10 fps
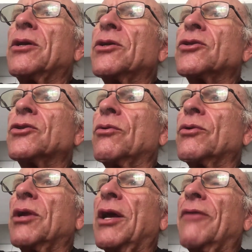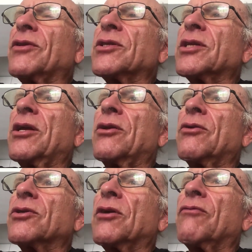So you have to say to
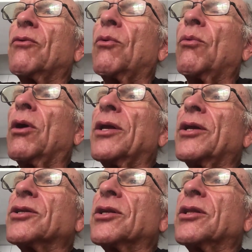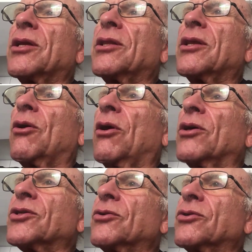yourself, well, why is it that the
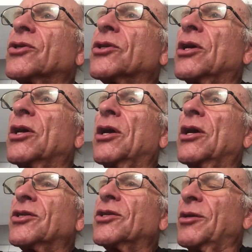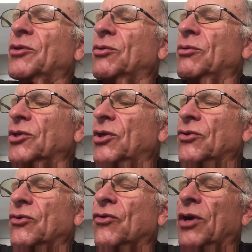concerts seem to
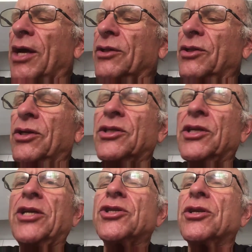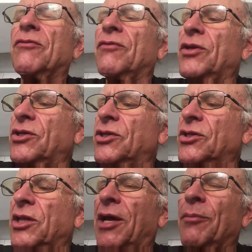attract the attention of these
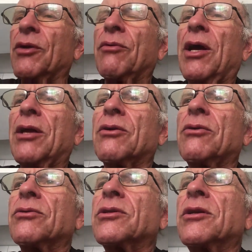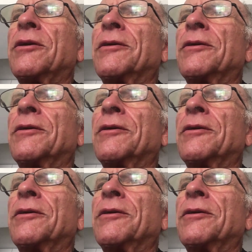Islamic radicals?